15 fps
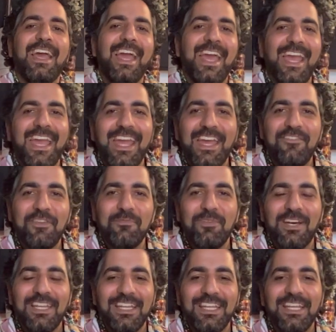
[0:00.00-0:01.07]
Hey
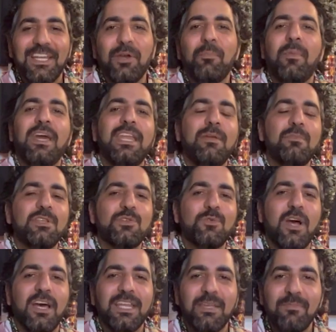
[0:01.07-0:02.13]
everybody, my name is
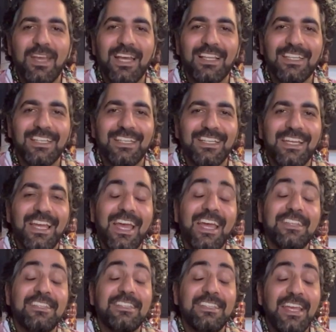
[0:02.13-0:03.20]
Ronnie Malley.
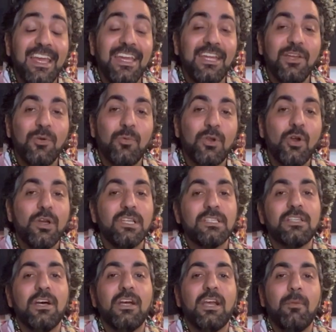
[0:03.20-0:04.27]
Today we're going to
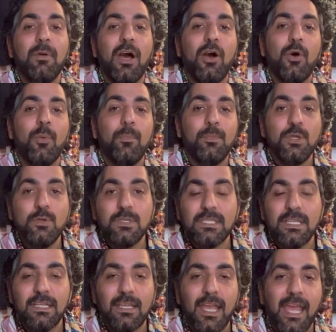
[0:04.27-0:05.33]
talk about
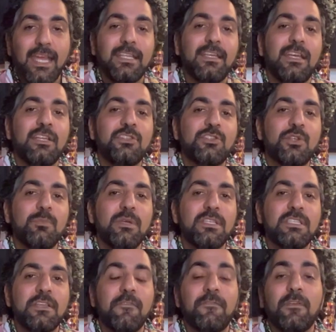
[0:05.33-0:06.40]
music and
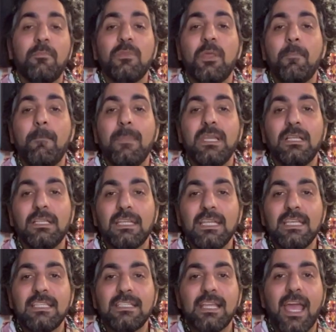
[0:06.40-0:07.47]
instruments from the Middle
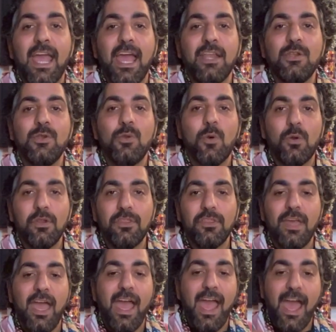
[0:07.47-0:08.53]
East and North
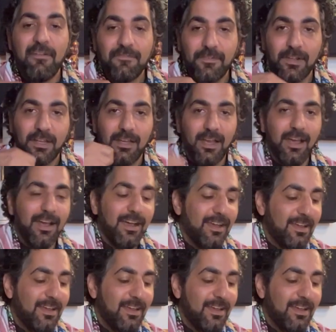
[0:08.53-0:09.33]
Africa.